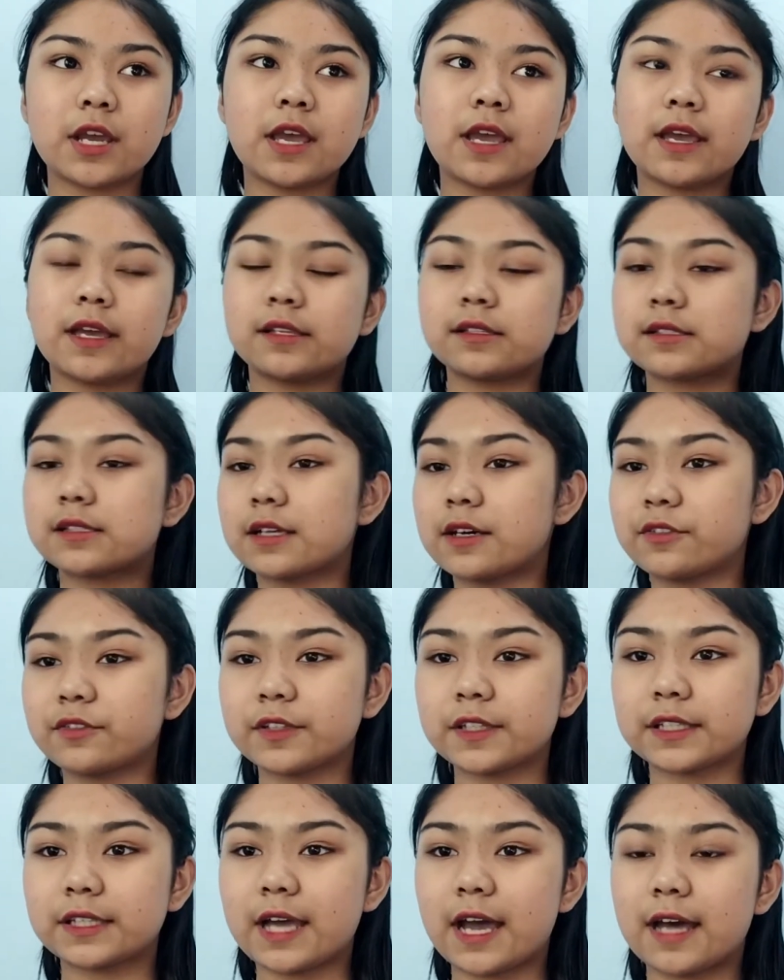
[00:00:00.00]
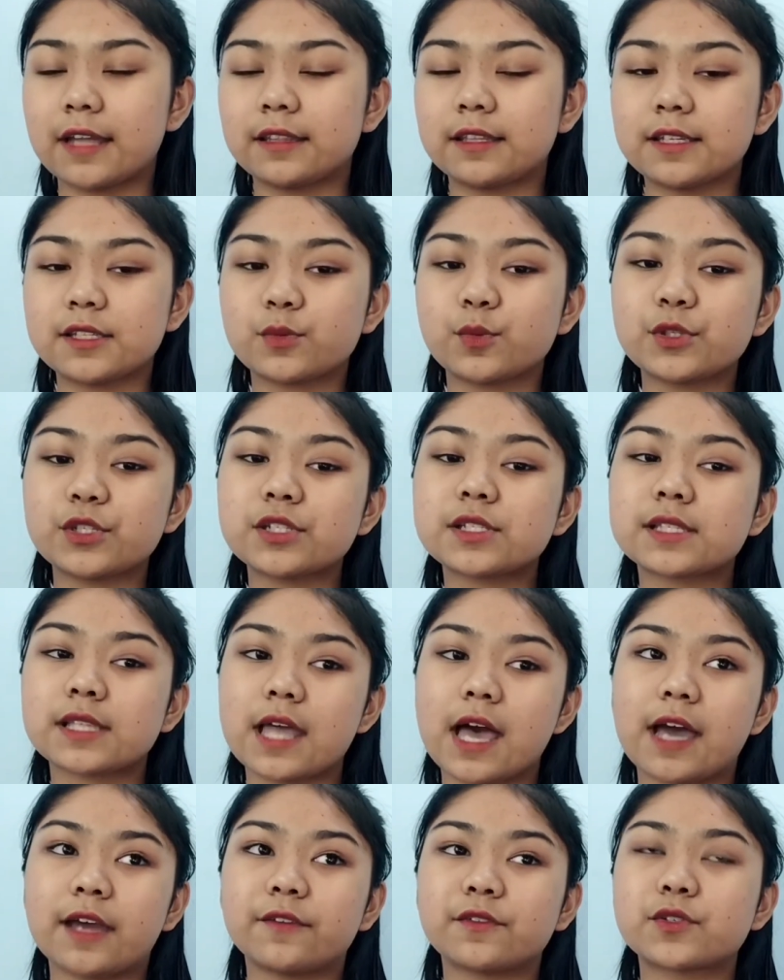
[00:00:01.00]
and stuff like that. They switch his
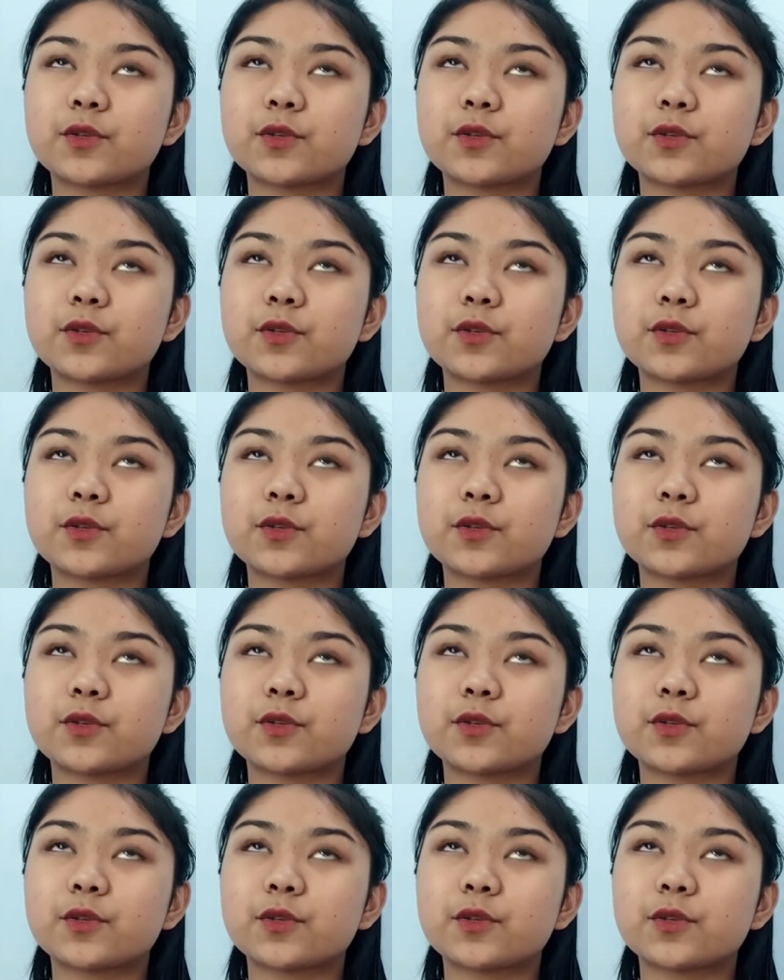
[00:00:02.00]
lives.